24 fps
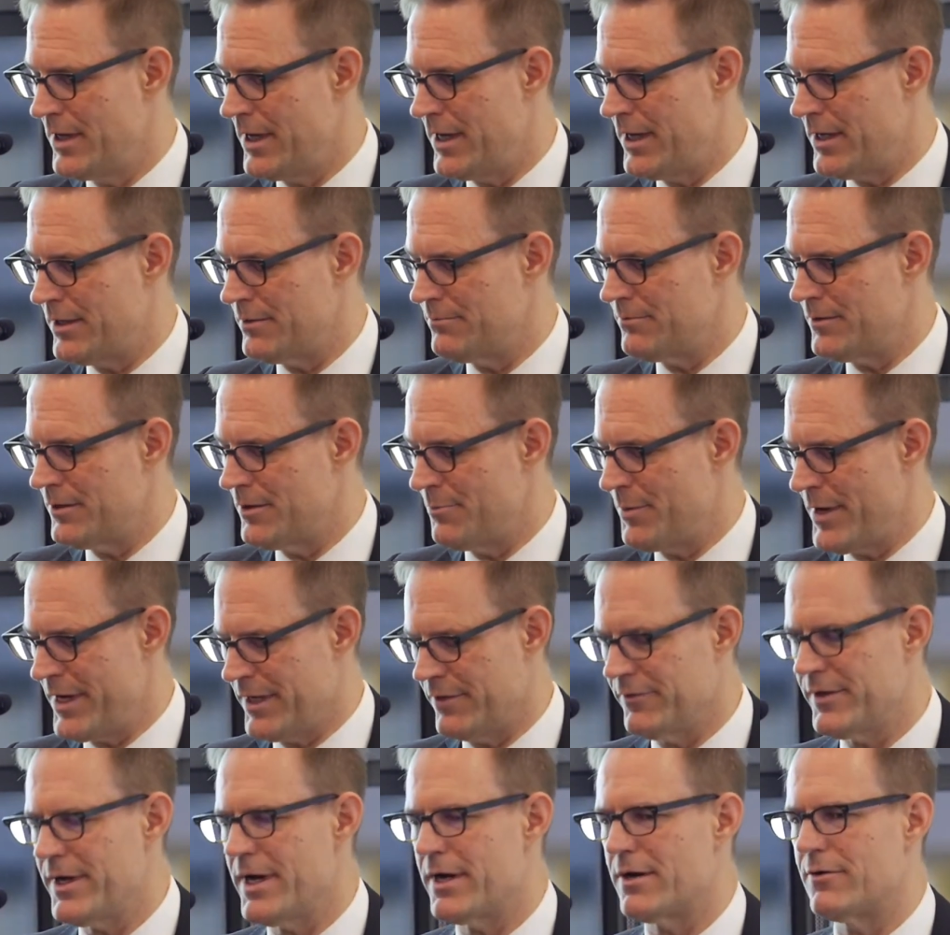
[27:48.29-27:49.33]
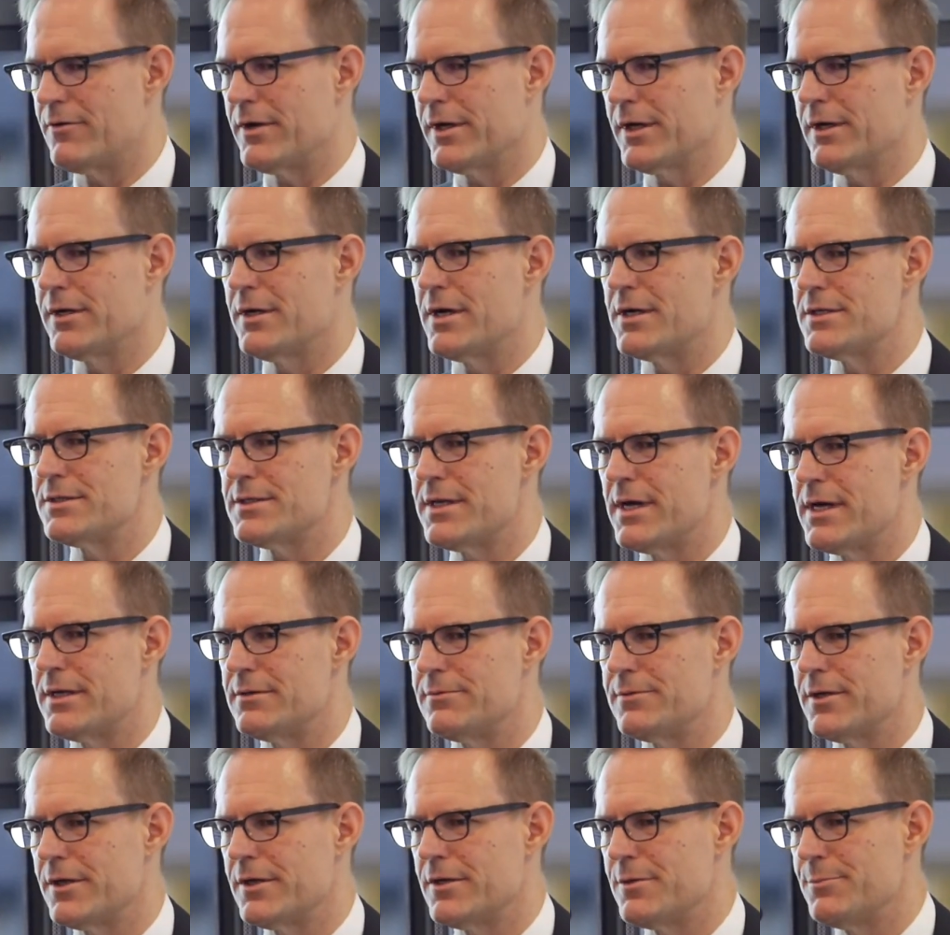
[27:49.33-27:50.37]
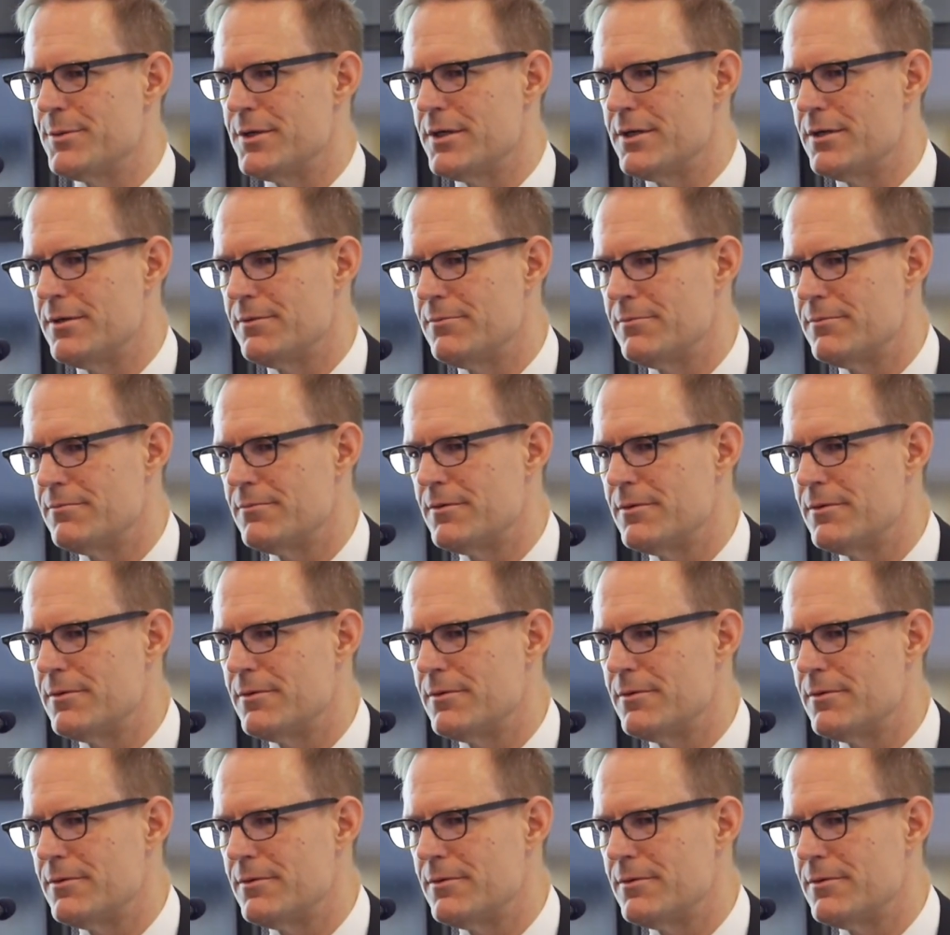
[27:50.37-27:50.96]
And the Bank of Canada recognized that they're going to be